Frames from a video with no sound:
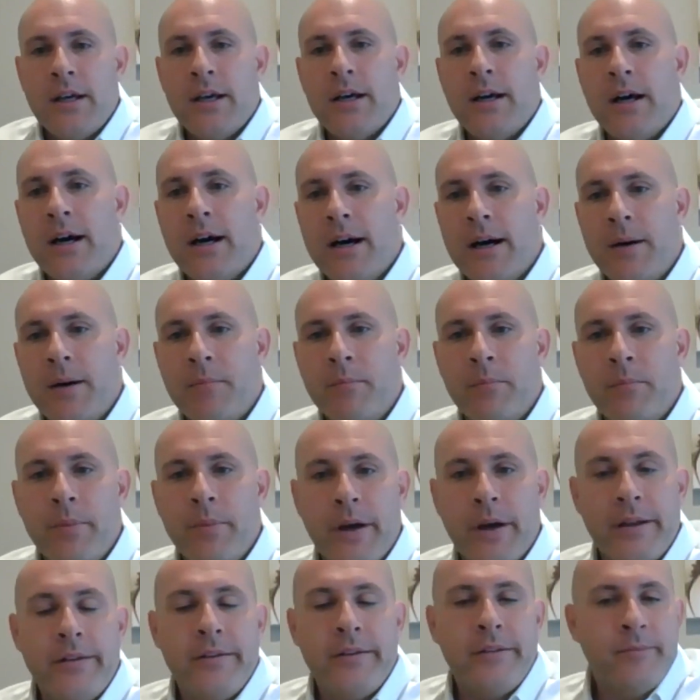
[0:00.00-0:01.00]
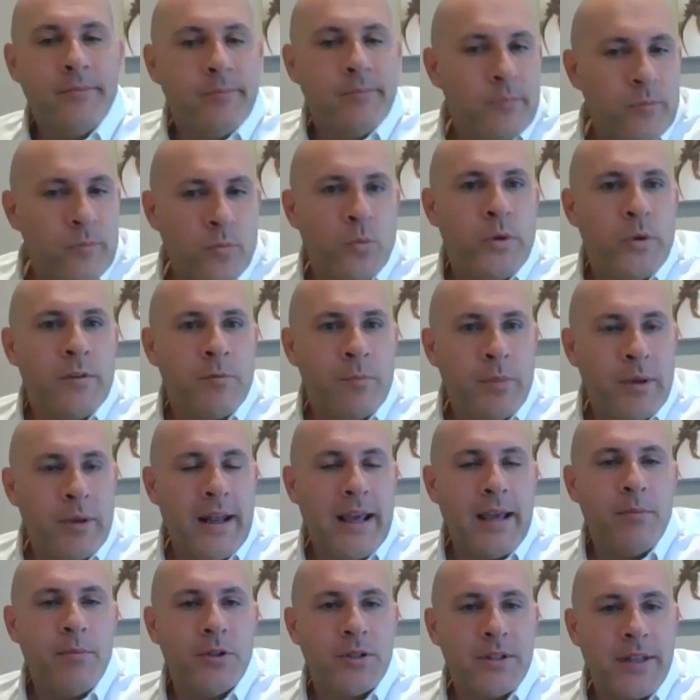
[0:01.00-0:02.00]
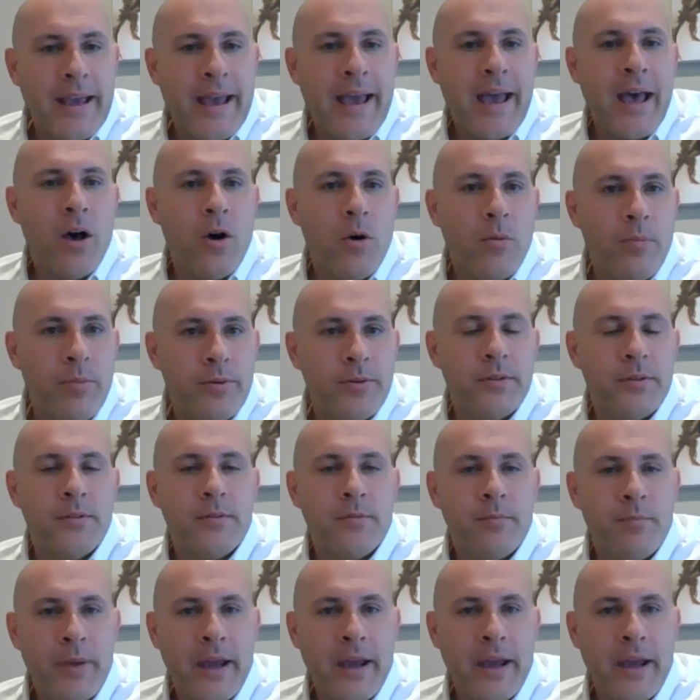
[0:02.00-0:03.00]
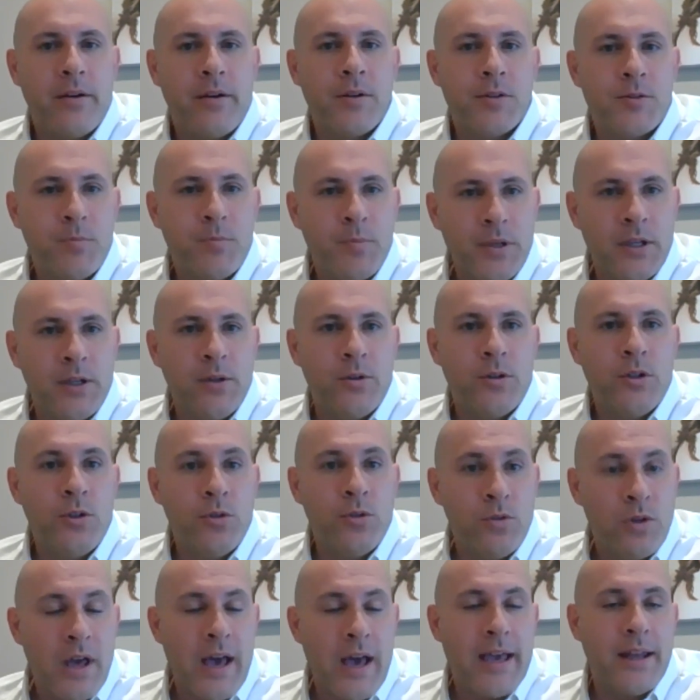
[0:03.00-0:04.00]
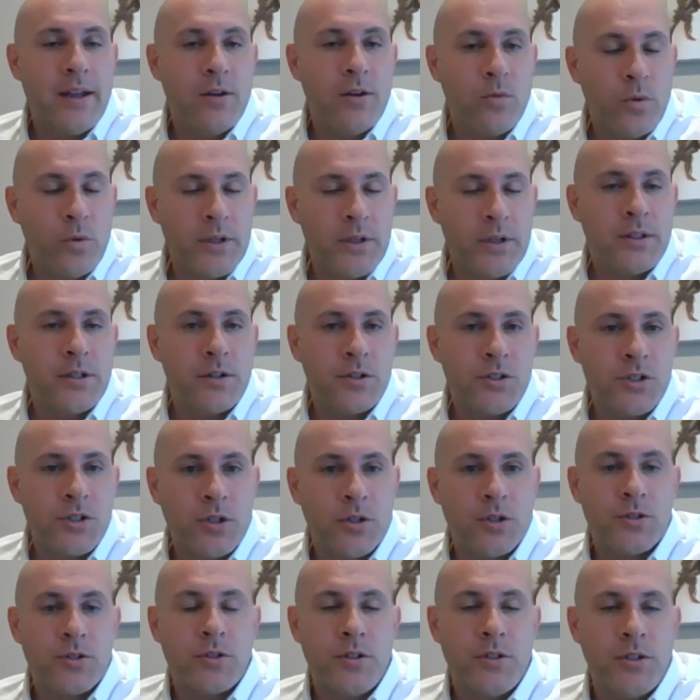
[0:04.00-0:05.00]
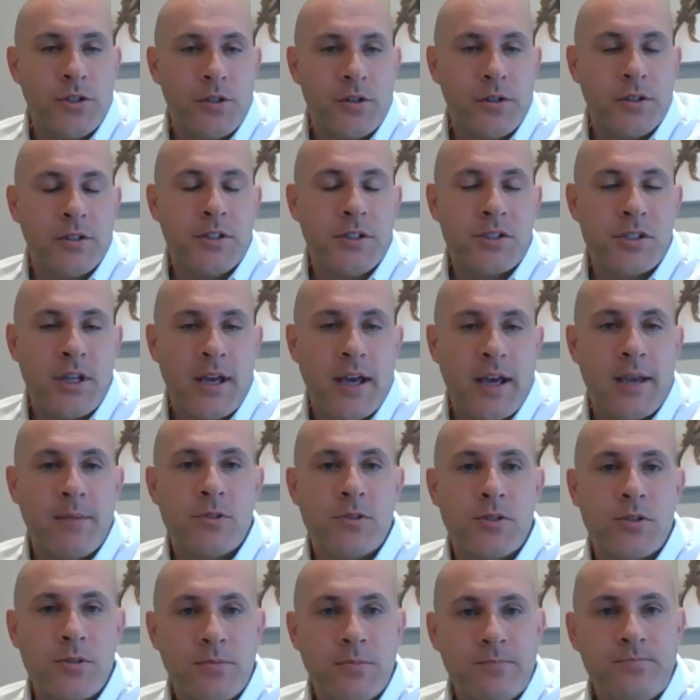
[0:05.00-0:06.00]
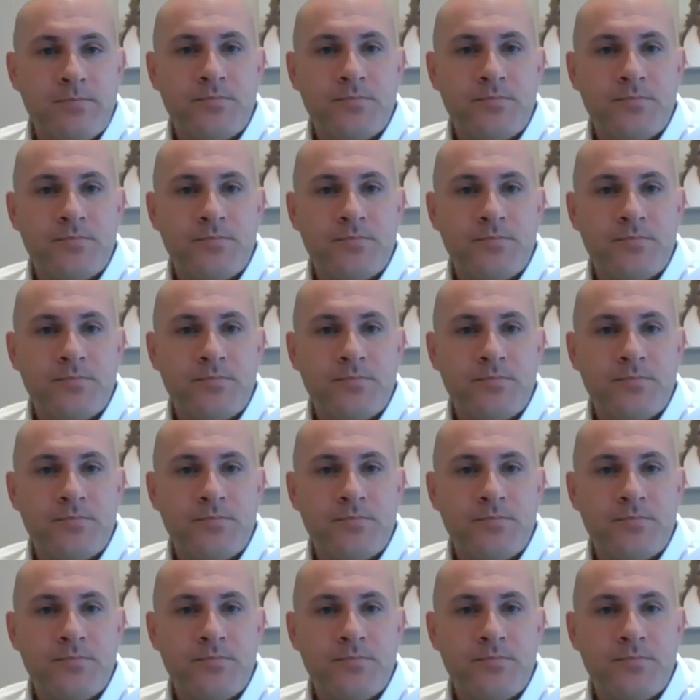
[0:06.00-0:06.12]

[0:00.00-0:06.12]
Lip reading: But we've been able to help parents be united with their children during these times.